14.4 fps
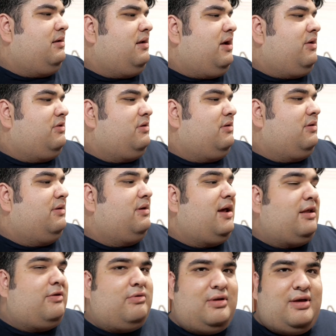Now sure,
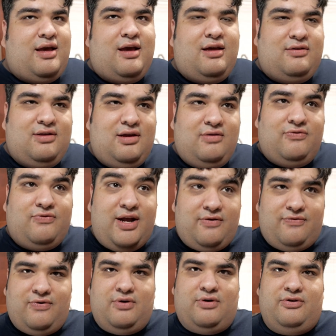natural casing
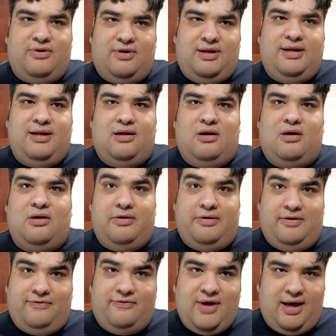Frankfurters are a little
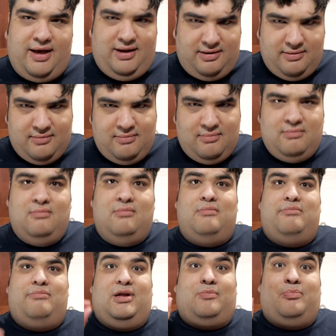hard to find,
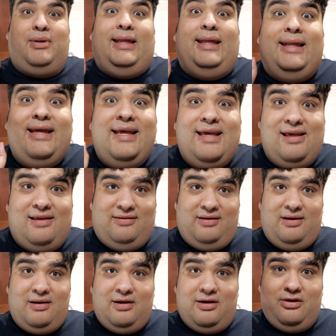but please
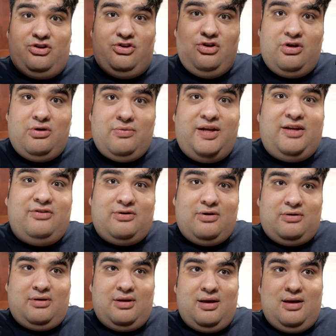do your
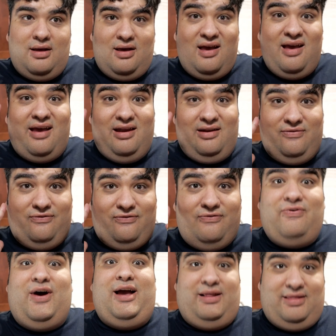research and
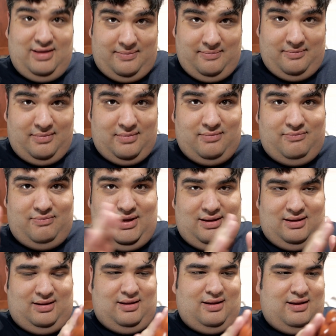find them
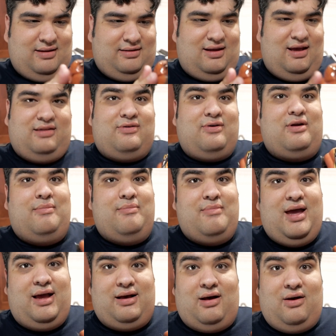because it's gonna
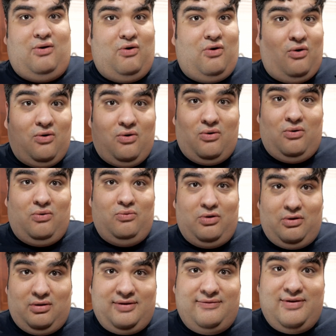make a whole
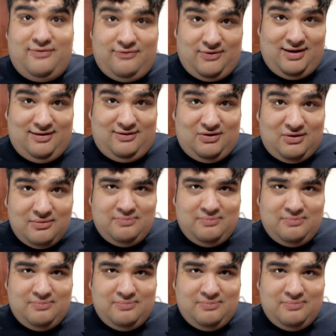world of difference.